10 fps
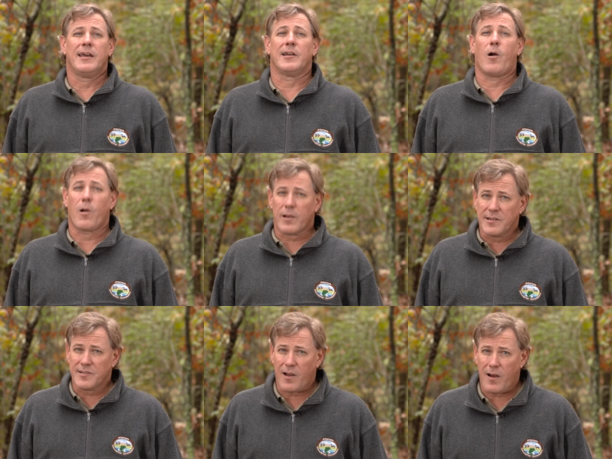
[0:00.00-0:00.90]
at
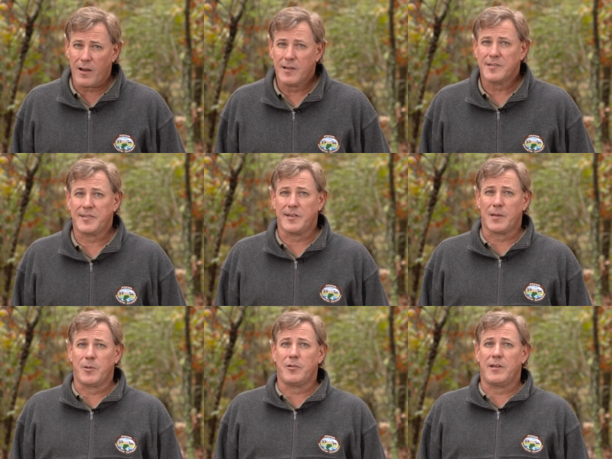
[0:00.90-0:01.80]

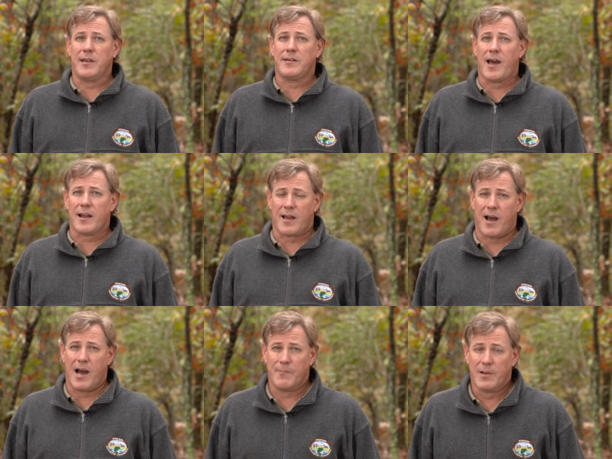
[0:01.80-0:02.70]

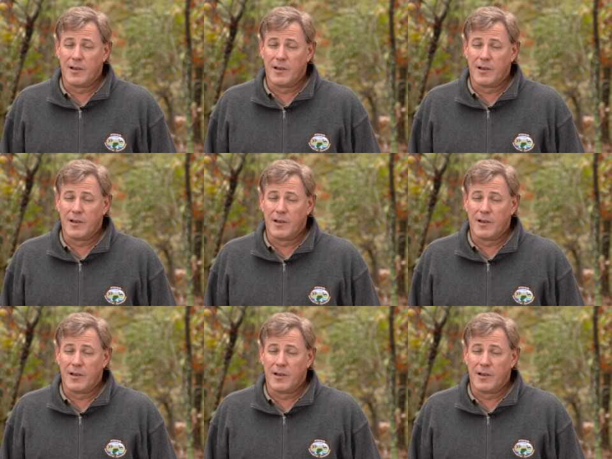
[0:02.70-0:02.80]
arkansascwd.com.